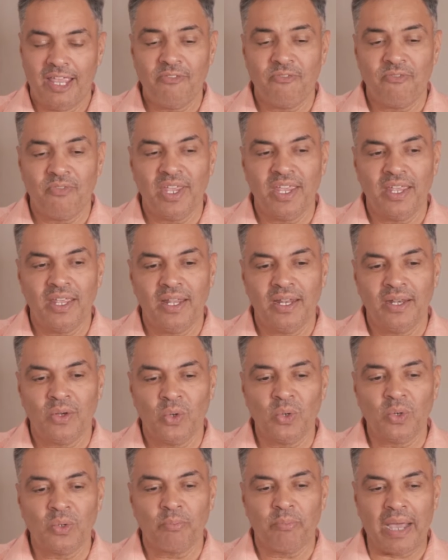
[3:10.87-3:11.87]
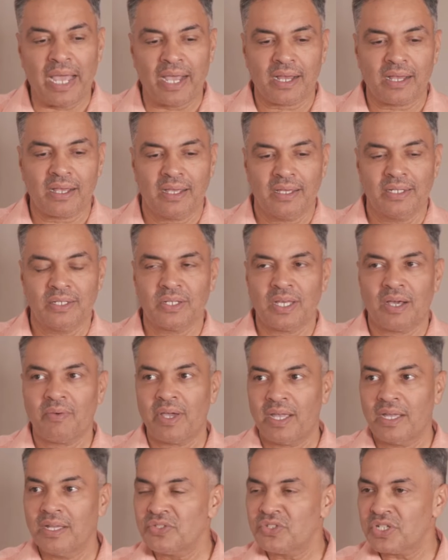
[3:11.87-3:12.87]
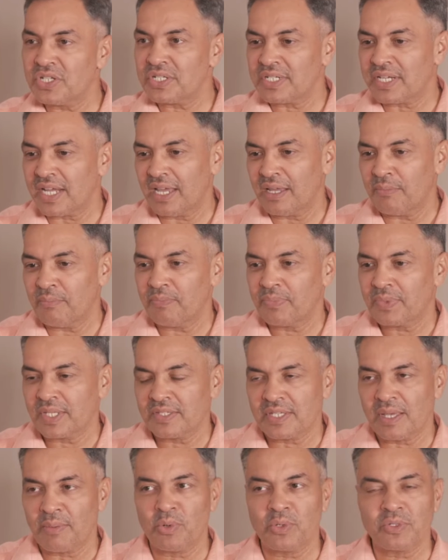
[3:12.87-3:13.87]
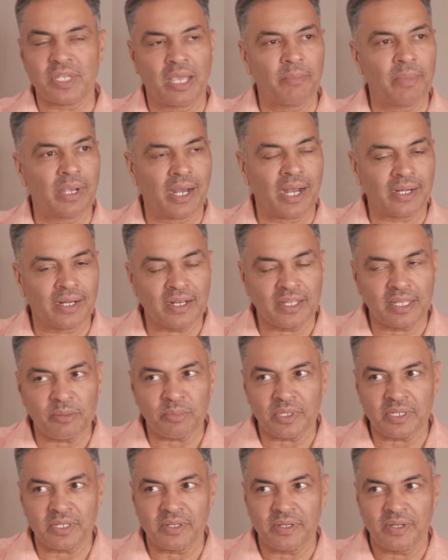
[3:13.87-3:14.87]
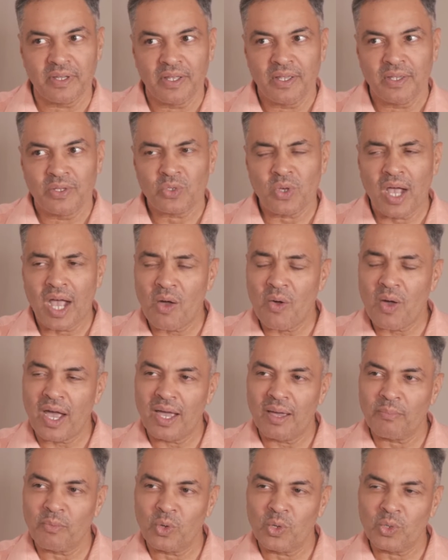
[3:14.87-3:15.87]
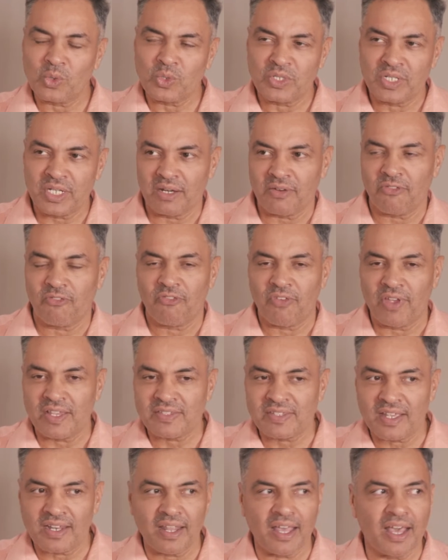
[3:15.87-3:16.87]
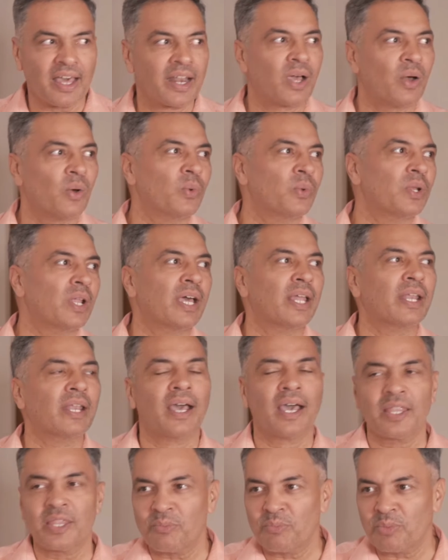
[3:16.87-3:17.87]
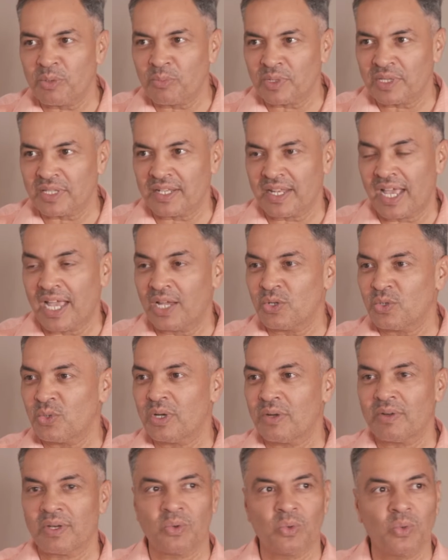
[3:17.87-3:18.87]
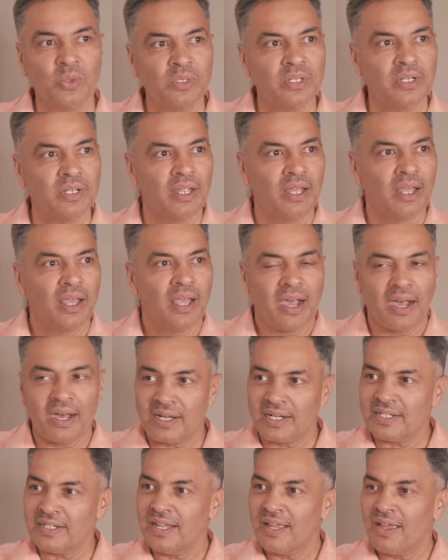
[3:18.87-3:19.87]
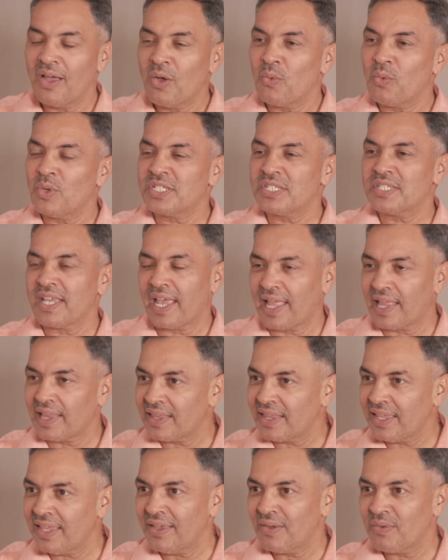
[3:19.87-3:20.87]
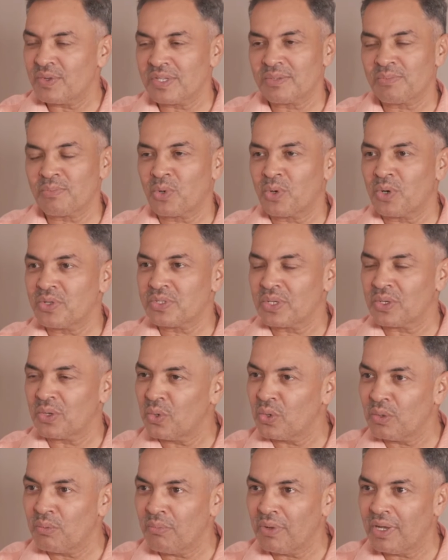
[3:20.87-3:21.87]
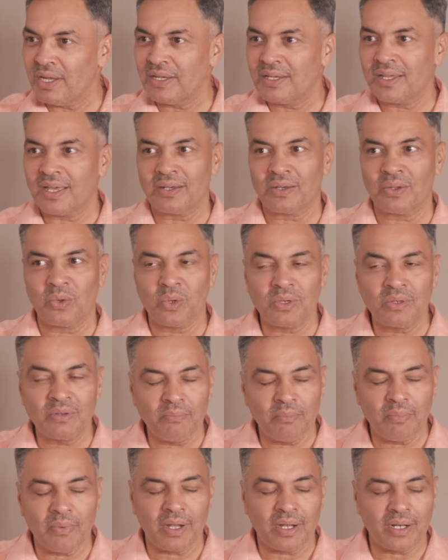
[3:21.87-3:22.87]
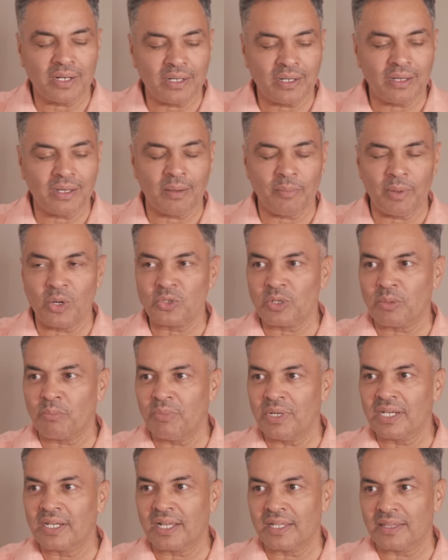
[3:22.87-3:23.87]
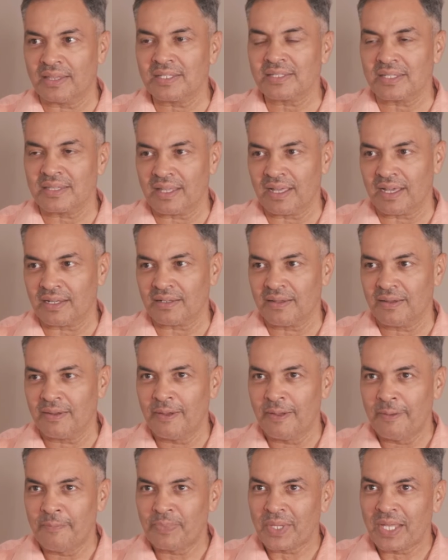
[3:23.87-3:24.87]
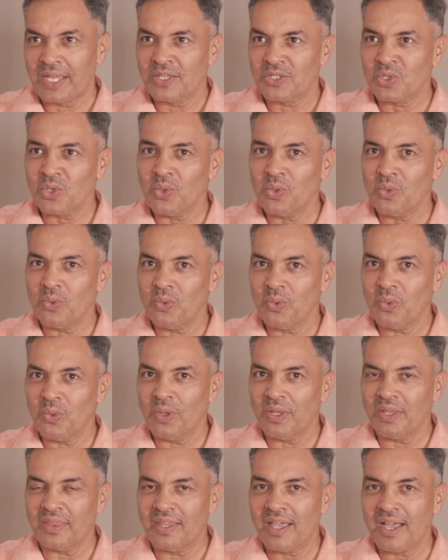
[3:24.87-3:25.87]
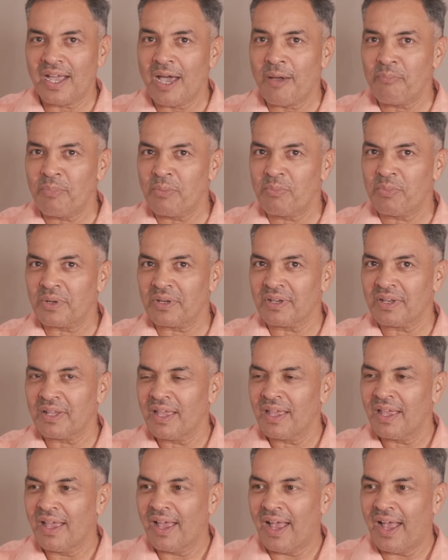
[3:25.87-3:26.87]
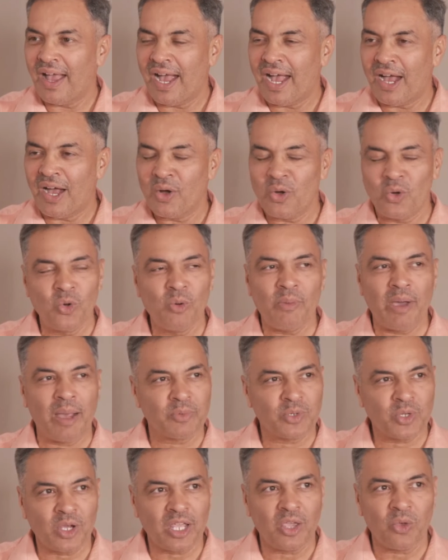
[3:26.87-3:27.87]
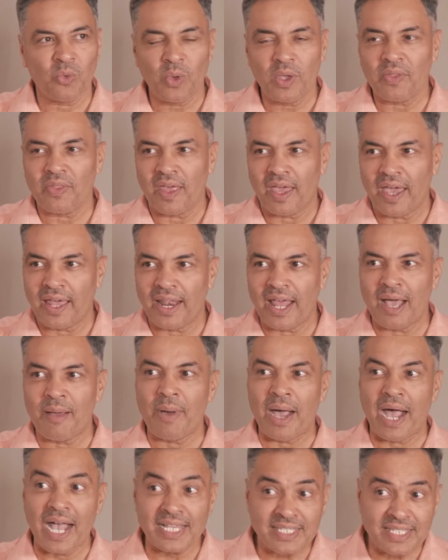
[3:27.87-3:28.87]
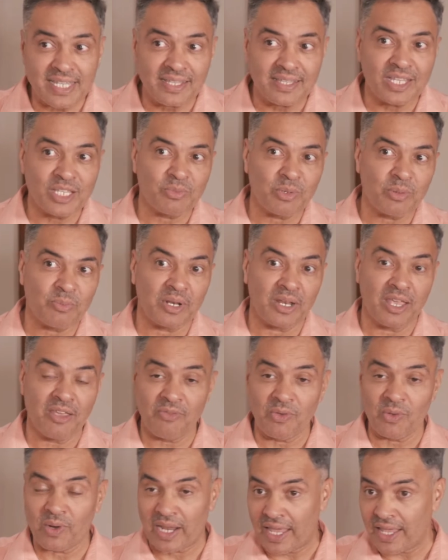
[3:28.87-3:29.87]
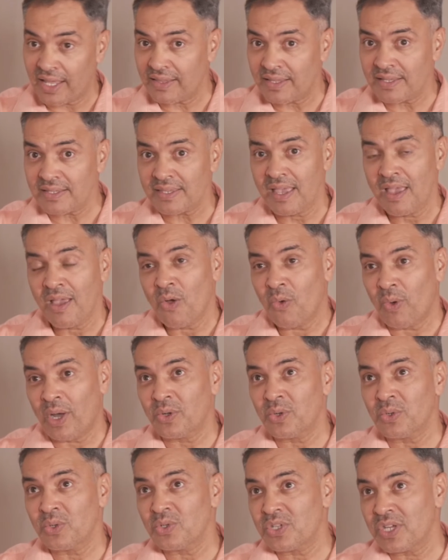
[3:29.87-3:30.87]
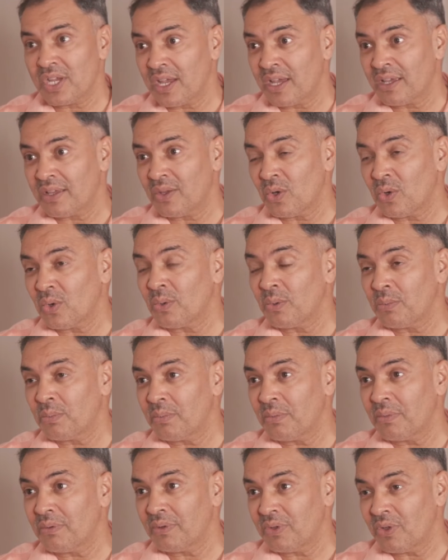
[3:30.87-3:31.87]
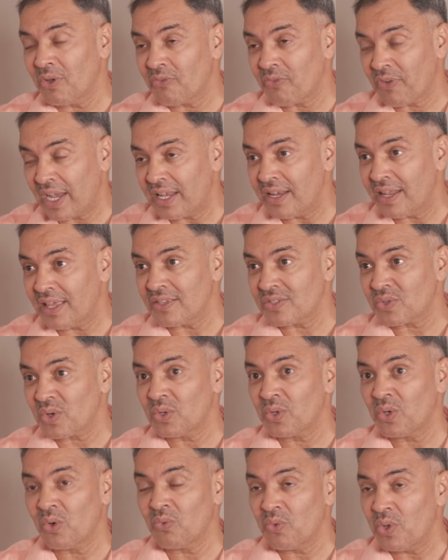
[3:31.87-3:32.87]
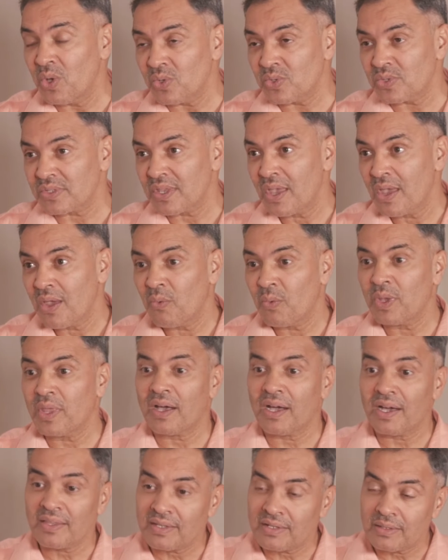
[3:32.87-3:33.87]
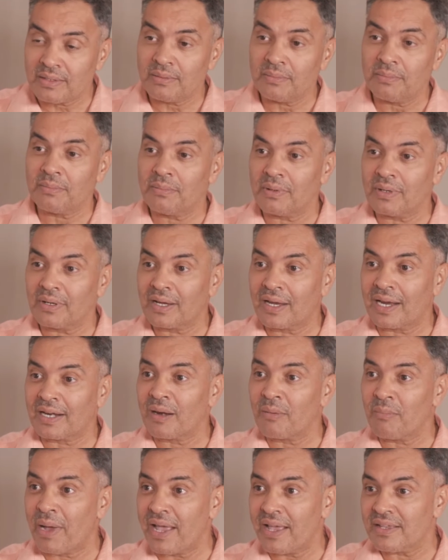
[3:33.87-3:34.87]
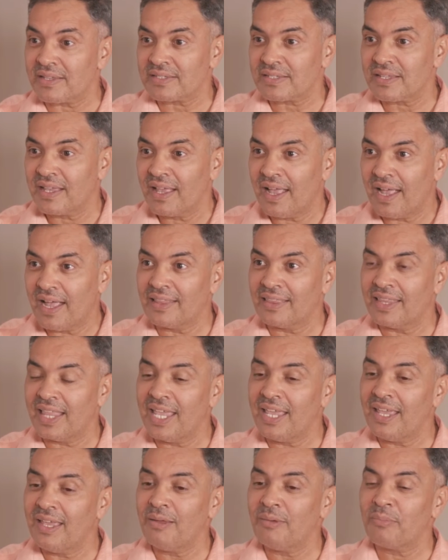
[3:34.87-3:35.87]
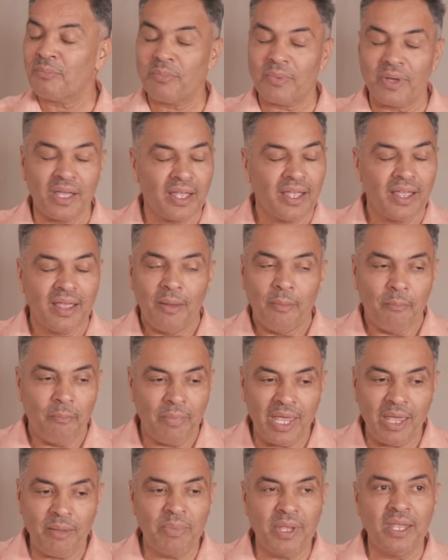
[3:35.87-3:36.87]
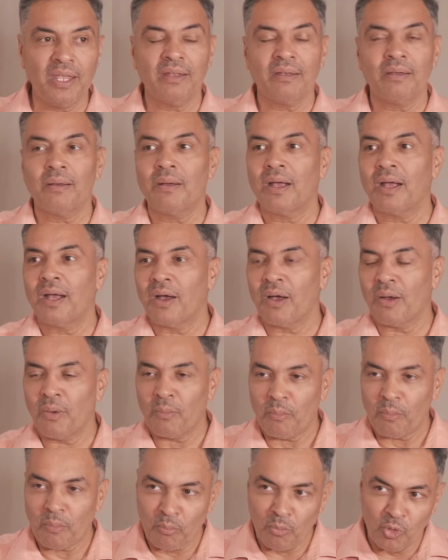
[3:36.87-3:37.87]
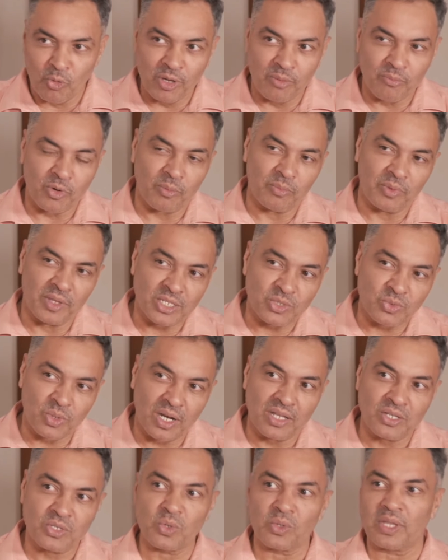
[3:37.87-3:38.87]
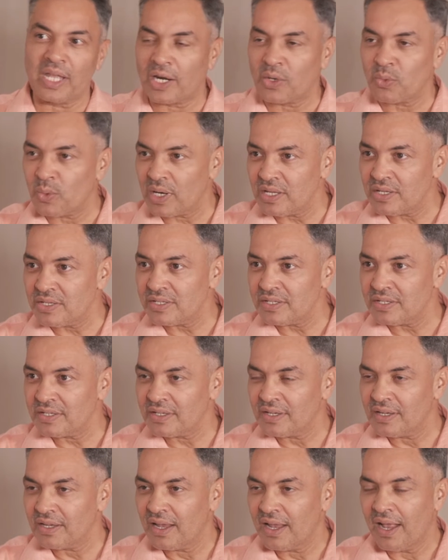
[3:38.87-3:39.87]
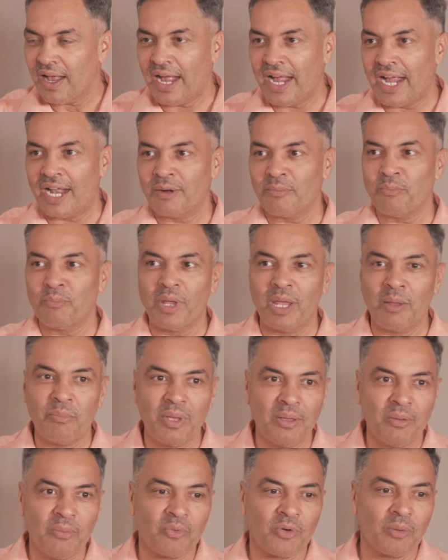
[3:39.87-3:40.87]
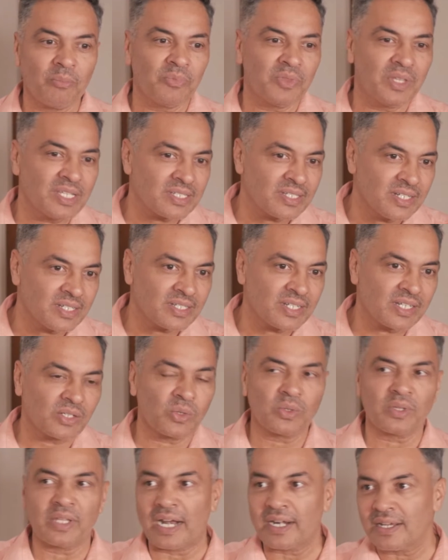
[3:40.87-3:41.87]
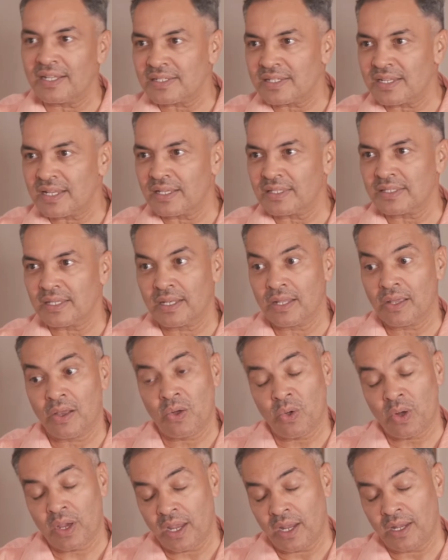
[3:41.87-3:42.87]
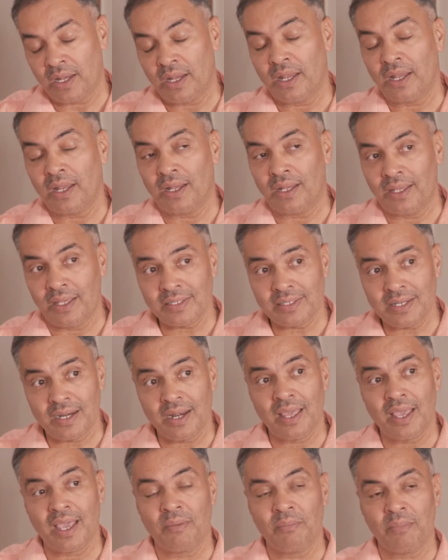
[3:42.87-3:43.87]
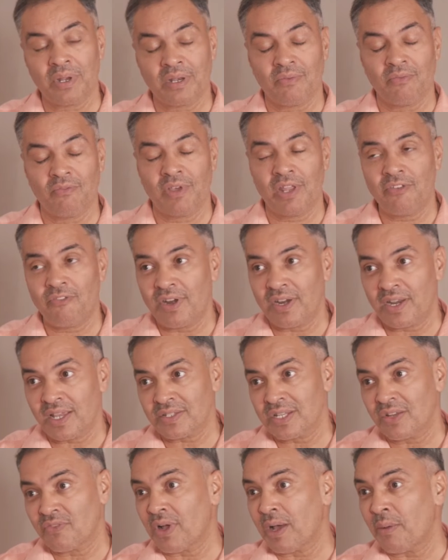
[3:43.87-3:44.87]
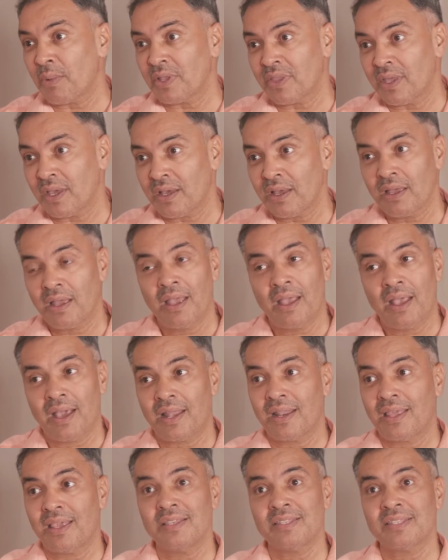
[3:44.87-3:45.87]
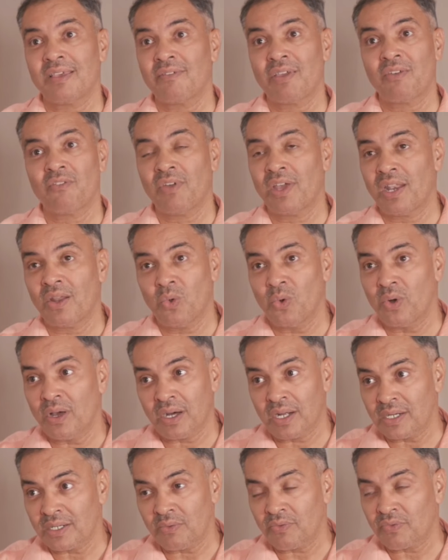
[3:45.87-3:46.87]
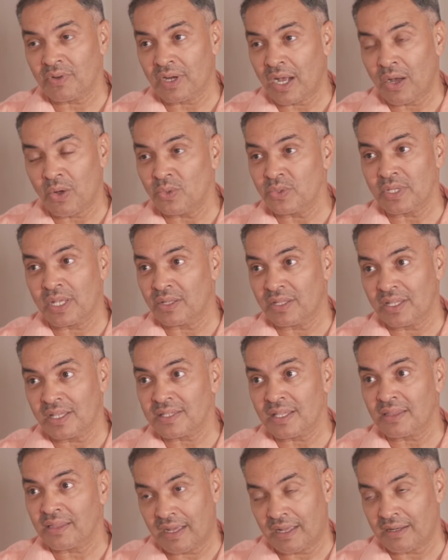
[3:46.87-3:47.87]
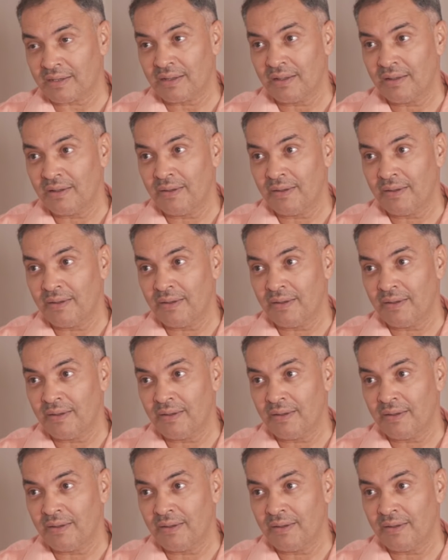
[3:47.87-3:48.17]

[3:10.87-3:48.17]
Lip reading: If we look back in our ancient time, suppose I'm a cattle keeper, so how I'm going to tell Faisal around and other people that I do have a good herd, which is healthy, which is producing good meat and good amount of milk and this and that. So there are people whom I'm talking with, and I'm asking these people, if you like this, why don't you share your findings or your views with other cattle buyers? And they may be moving from this village to that village, and maybe from this district to that district, and say, okay, yesterday I met a very fantastic farmer there, and he's having very good herd of cows and this and that.